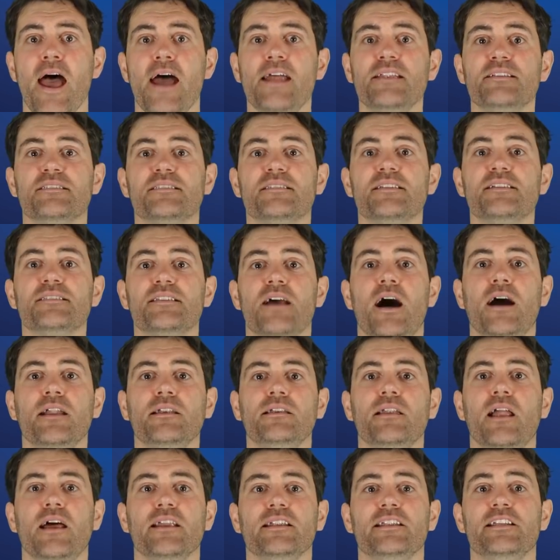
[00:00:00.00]
Hence, there's
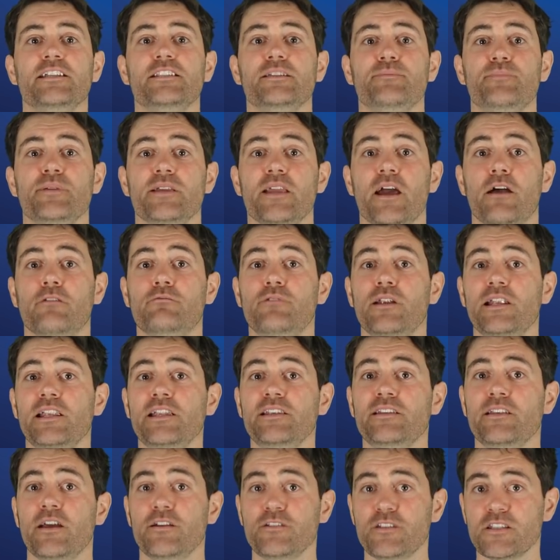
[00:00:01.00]
unlikely to be a
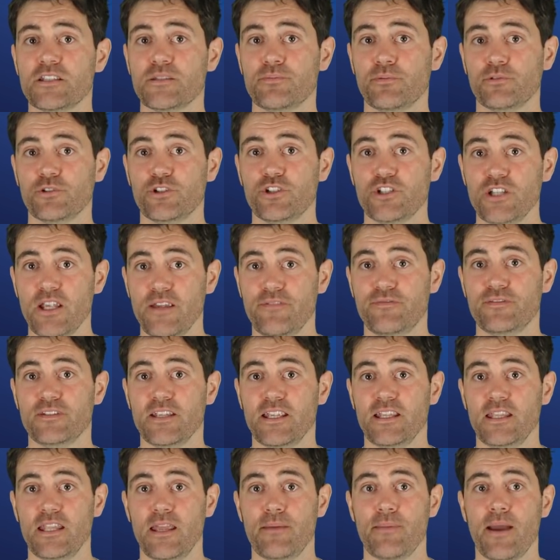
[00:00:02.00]
really noticeable
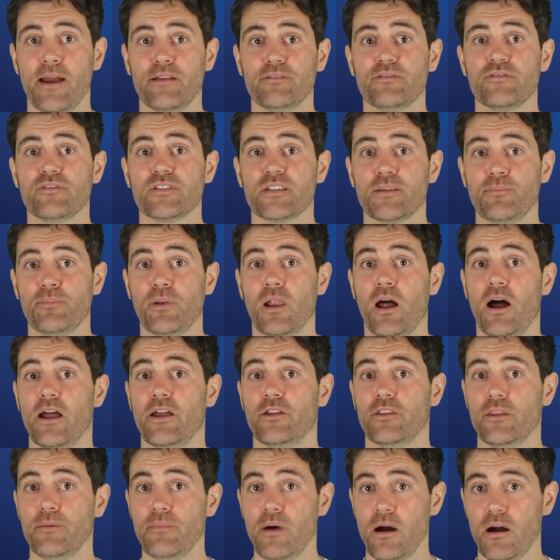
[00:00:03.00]
shift in the amount of
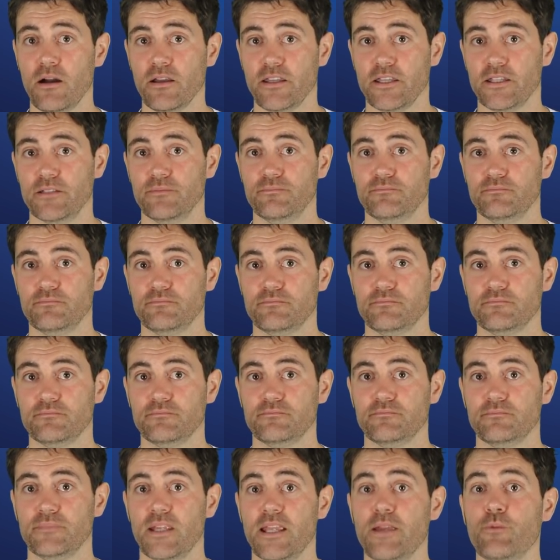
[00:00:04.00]
supply on the market.
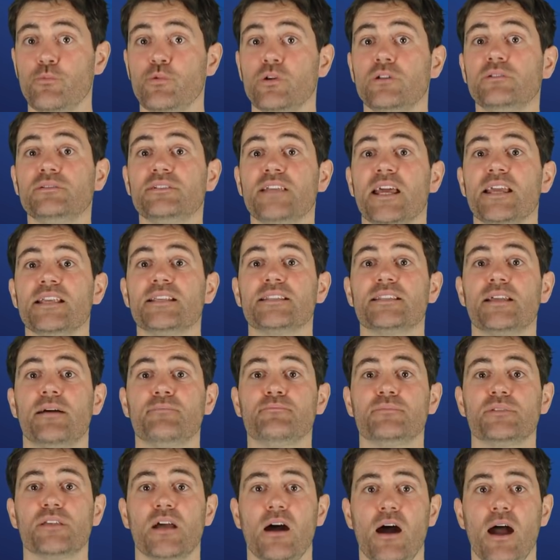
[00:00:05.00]
It will take
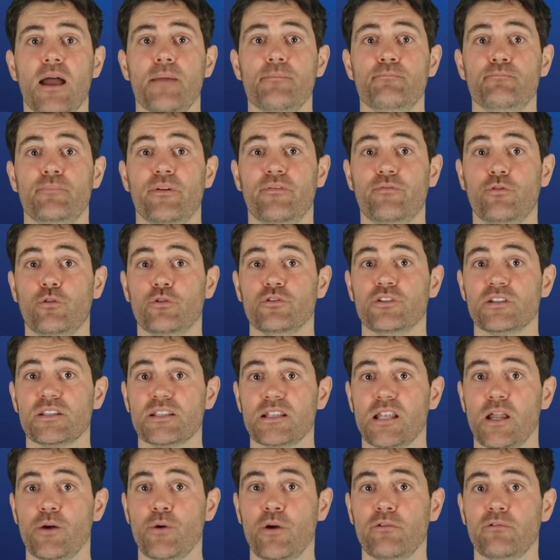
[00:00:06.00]
some time before the
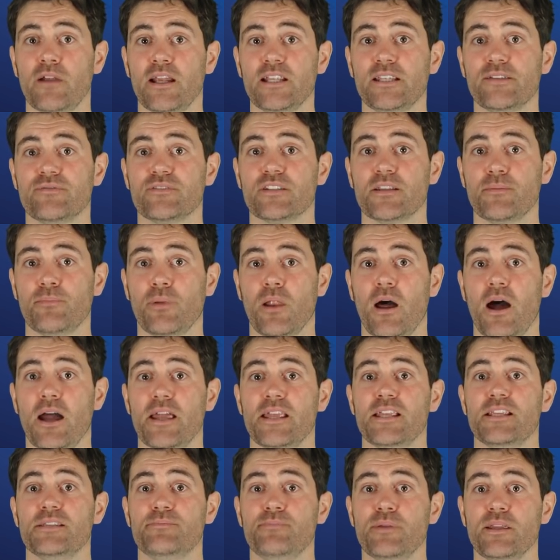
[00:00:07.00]
slower rate of
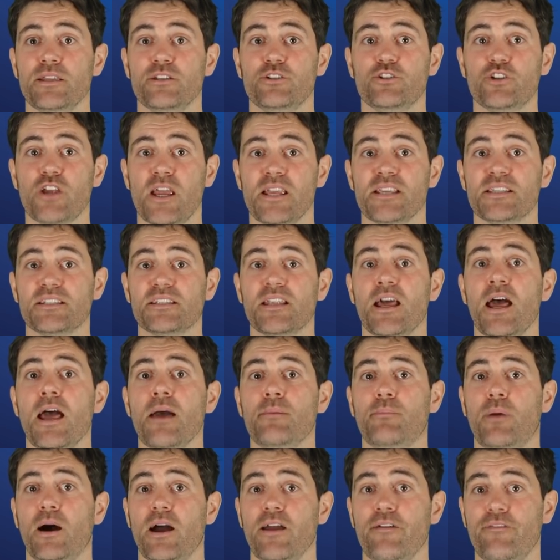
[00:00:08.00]
supply is being chased
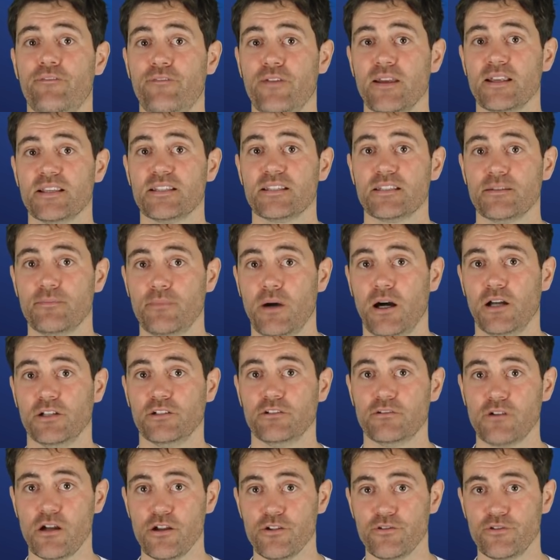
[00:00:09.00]
by fixed
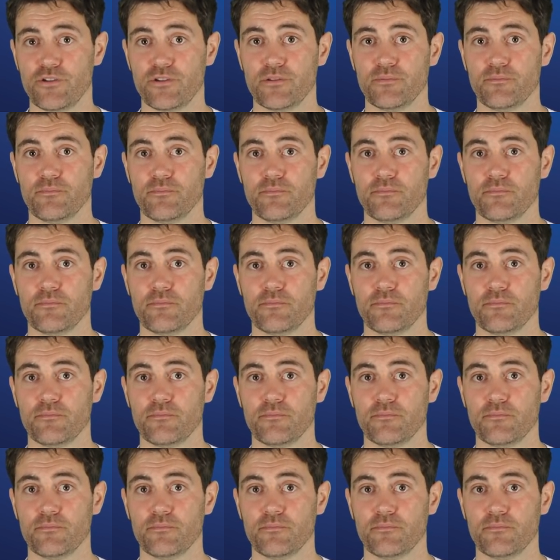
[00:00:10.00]
demand growth.